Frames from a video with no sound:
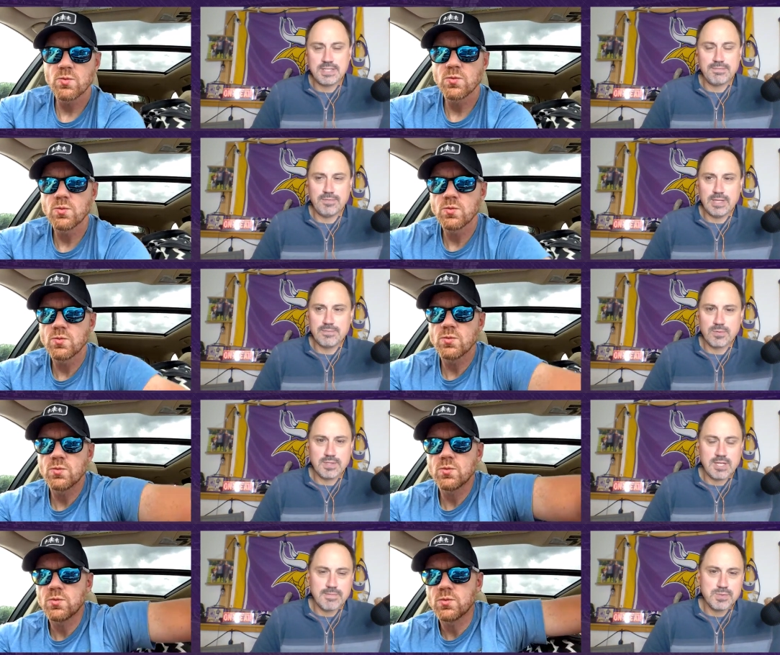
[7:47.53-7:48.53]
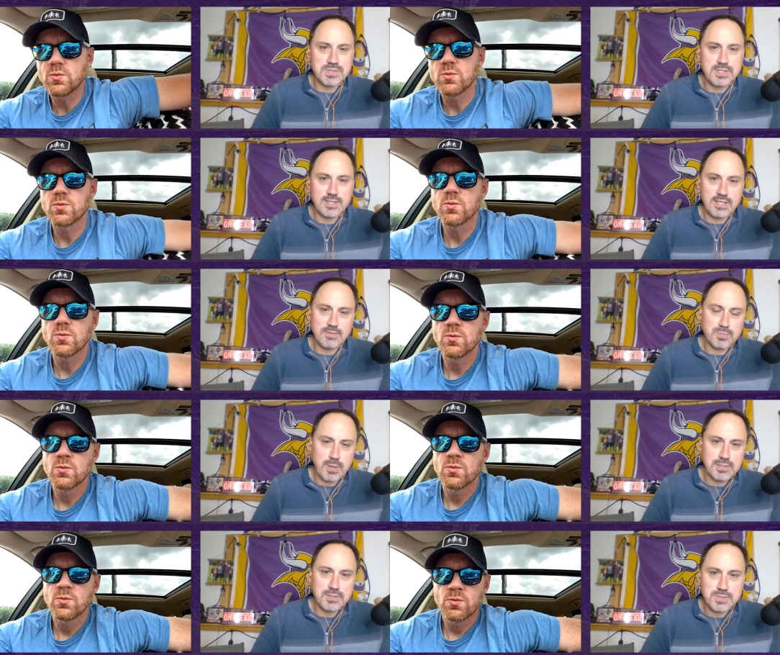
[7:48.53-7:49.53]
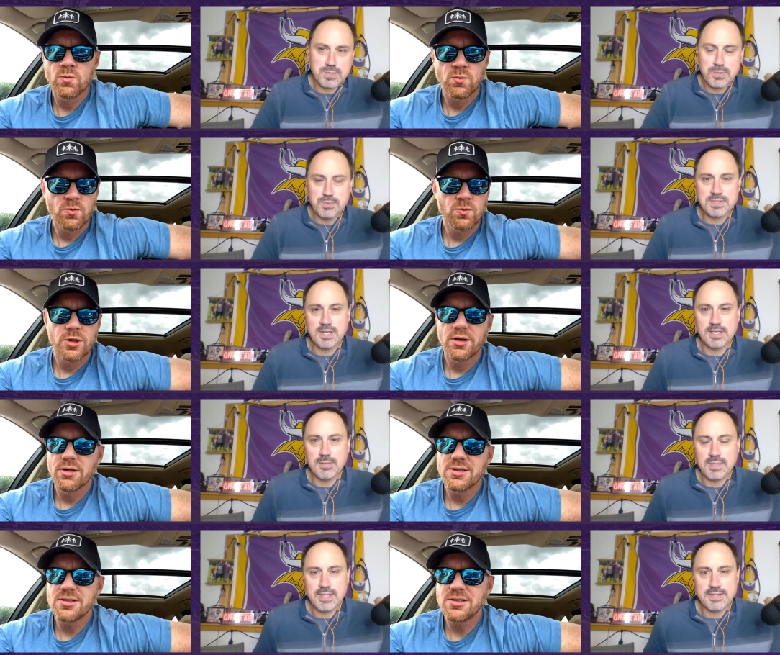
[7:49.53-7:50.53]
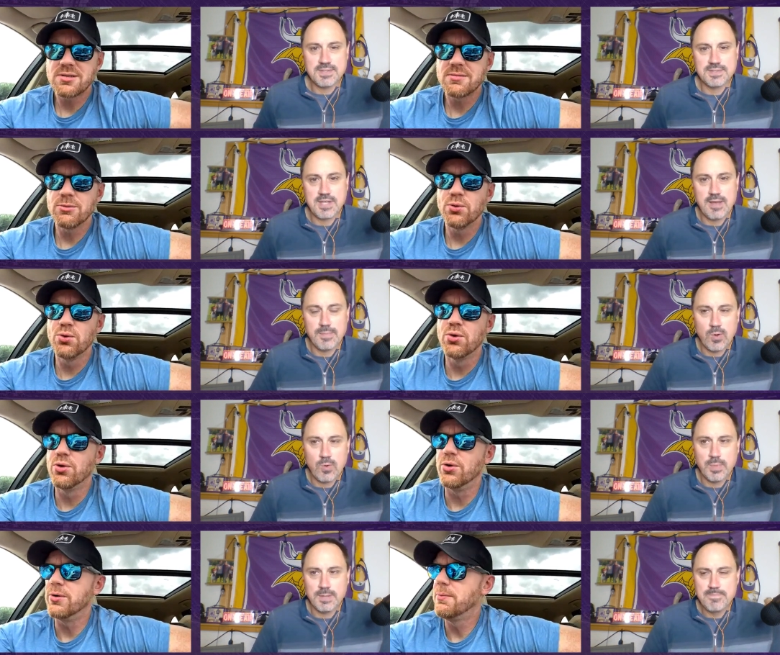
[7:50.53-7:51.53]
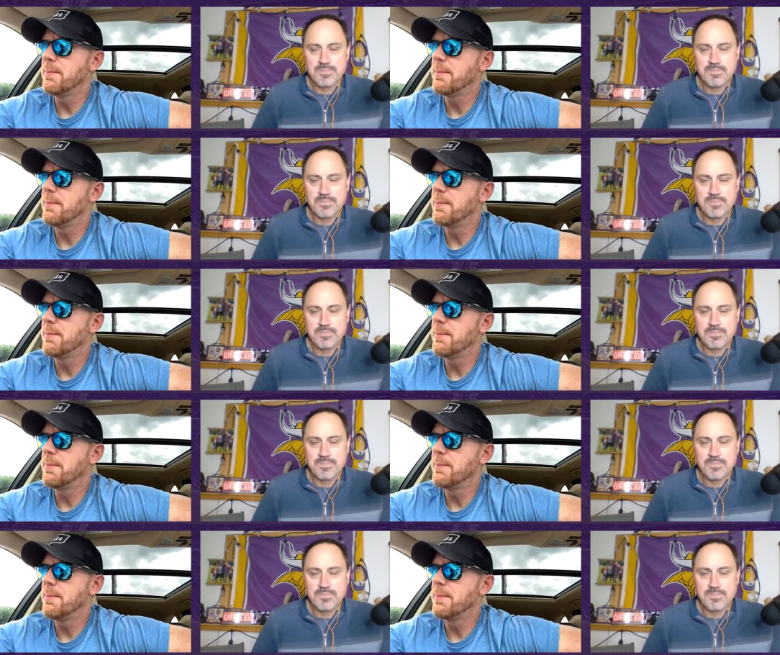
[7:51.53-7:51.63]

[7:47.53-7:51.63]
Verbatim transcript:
Speaker 1: got flagged for the coverage was sticky. It was probably too sticky, but that is his mo. Mm. But